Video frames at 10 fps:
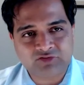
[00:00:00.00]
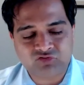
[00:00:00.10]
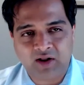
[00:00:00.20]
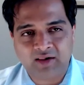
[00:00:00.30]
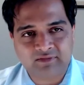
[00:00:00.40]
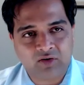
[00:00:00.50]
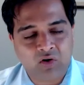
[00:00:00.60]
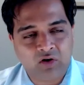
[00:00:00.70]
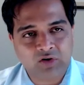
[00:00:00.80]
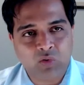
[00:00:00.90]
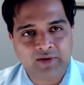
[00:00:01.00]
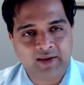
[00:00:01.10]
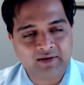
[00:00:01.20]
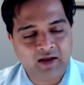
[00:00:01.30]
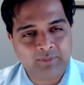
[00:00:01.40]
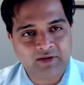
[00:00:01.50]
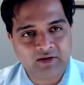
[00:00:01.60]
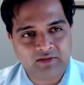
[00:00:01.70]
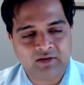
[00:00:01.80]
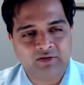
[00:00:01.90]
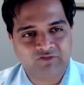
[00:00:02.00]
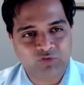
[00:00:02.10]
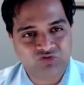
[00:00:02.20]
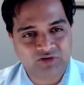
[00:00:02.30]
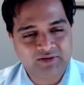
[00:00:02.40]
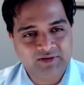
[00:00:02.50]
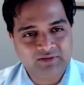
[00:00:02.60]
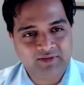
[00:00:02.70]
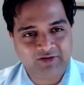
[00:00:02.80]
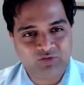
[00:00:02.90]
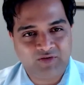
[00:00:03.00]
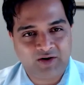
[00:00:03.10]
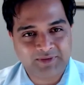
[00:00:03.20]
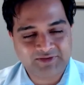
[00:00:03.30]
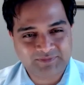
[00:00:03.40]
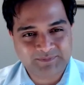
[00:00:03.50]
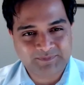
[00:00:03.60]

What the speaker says: trials that are ongoing and coming in the near future. Thank you very much.